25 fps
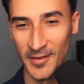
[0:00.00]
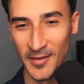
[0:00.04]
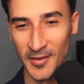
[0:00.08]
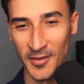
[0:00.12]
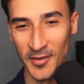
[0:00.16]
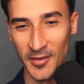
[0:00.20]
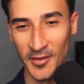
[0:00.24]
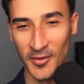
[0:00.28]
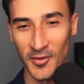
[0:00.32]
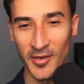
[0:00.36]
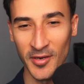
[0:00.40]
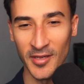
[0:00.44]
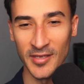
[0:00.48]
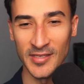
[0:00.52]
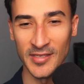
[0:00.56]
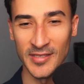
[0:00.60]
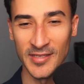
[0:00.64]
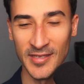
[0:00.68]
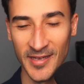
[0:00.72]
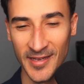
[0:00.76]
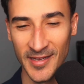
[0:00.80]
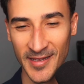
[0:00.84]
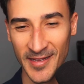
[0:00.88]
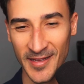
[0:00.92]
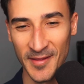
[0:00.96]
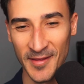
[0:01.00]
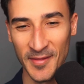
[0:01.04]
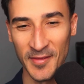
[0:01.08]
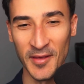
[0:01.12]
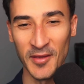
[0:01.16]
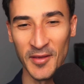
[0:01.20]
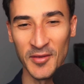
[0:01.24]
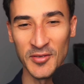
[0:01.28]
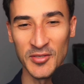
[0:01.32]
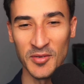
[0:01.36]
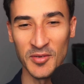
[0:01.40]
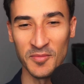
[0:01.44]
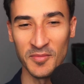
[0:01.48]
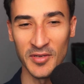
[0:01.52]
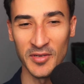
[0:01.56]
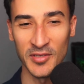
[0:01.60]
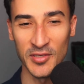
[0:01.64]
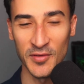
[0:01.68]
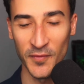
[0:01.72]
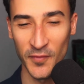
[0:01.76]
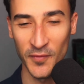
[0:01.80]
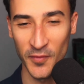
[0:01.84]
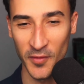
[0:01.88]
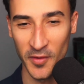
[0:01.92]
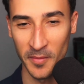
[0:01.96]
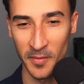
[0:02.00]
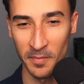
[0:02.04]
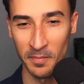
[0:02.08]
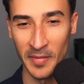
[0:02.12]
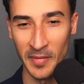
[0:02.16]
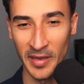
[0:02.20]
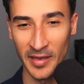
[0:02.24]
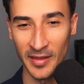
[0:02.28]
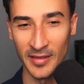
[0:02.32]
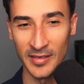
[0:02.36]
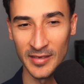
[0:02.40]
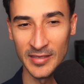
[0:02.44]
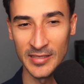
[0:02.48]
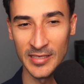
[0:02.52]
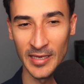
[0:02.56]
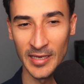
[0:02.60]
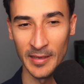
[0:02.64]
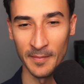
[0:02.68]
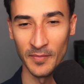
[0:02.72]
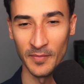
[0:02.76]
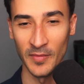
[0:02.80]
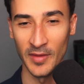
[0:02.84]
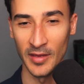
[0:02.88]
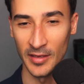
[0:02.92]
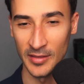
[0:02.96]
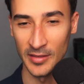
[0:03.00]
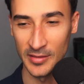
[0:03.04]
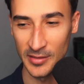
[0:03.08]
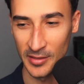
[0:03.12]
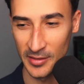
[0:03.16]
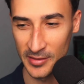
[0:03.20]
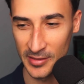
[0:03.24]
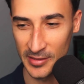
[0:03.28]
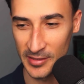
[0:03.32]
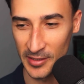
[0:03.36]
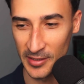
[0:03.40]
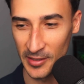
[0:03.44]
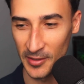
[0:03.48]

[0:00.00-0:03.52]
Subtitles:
Jonas, thank you so much for making the time. It's good to see you.